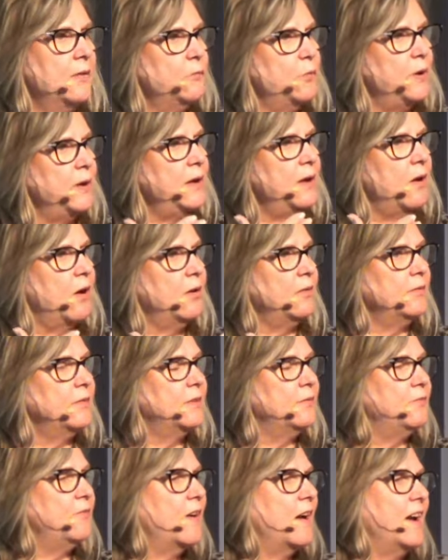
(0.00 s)
We are
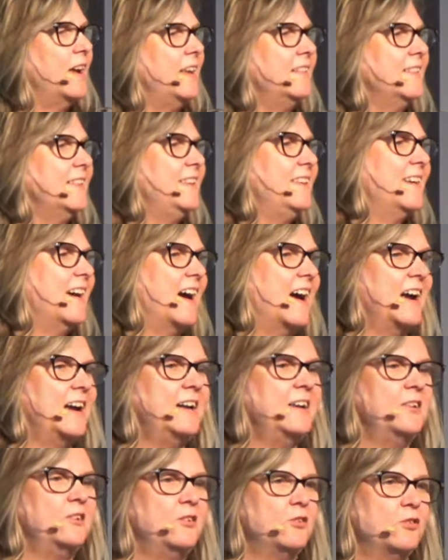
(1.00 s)
divinely
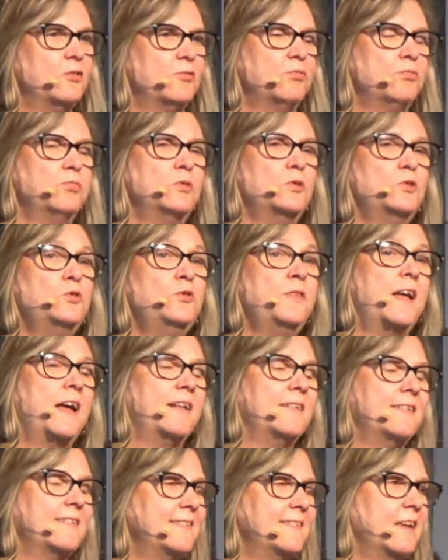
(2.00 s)
guided through
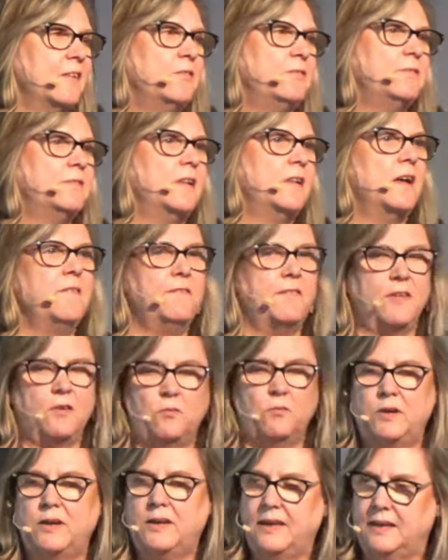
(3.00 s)
that self-love
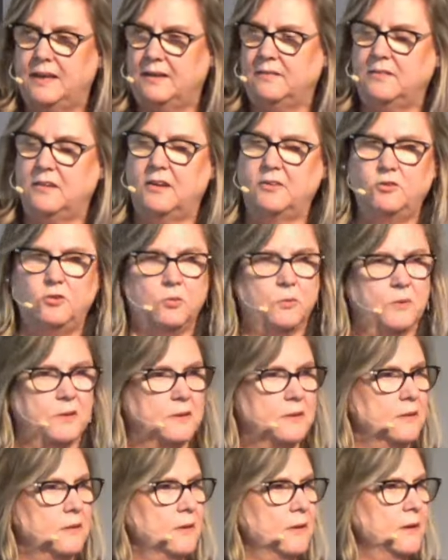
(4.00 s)
that we get in touch
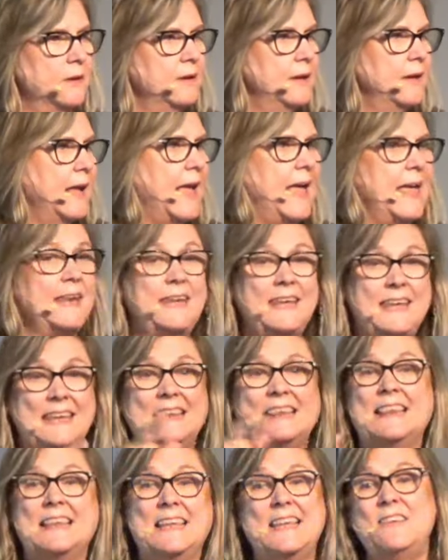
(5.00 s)
with. And
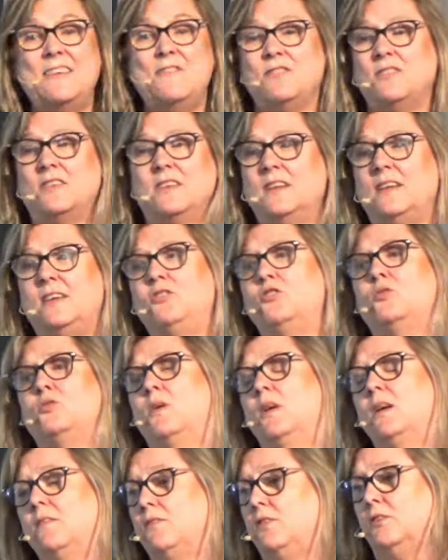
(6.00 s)
it lives in each
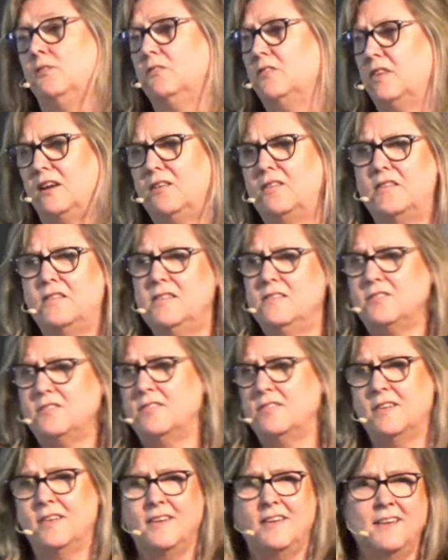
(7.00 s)
one of you. There's
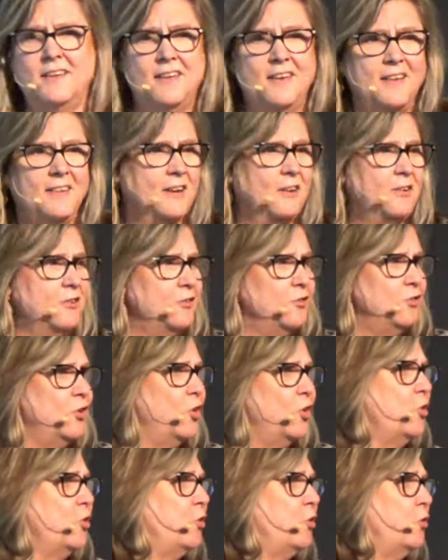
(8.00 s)

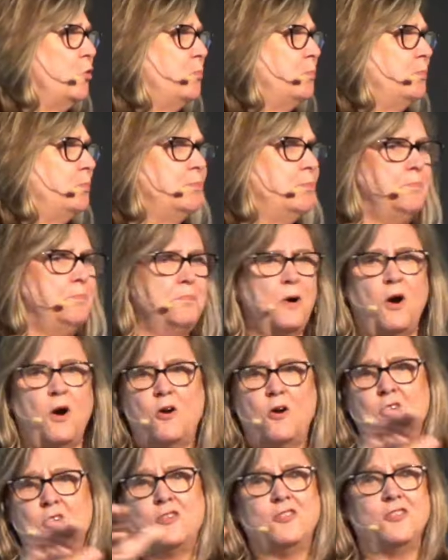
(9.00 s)
no
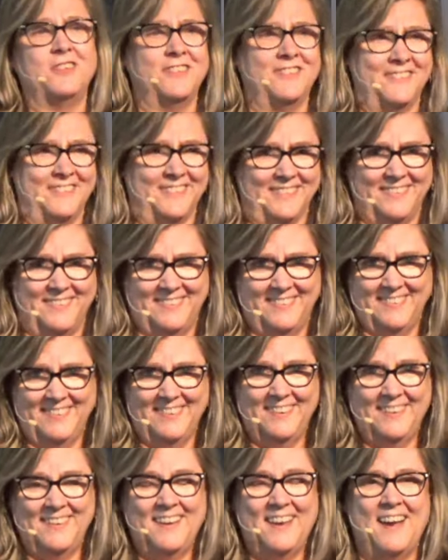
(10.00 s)
person
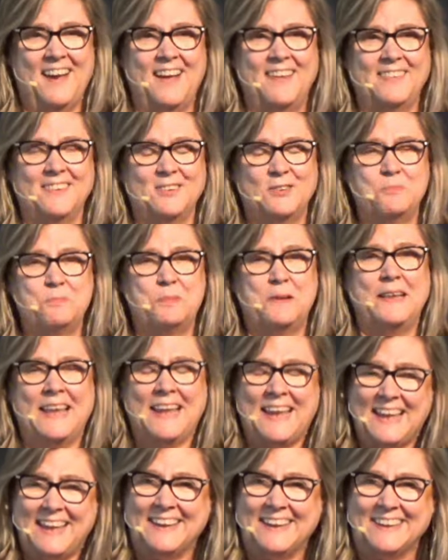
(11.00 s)
on this
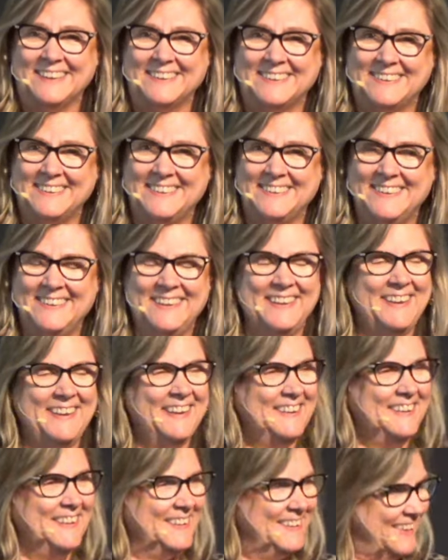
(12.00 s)
planet
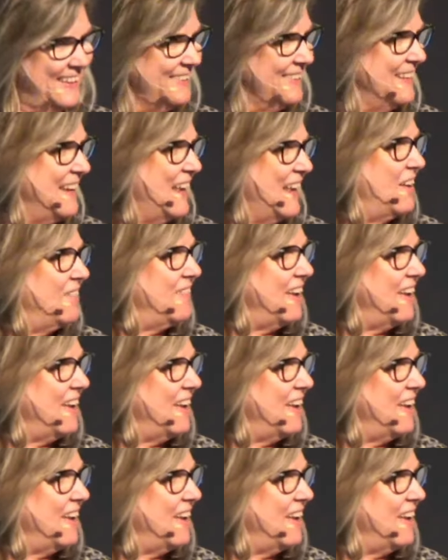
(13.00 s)
that doesn't have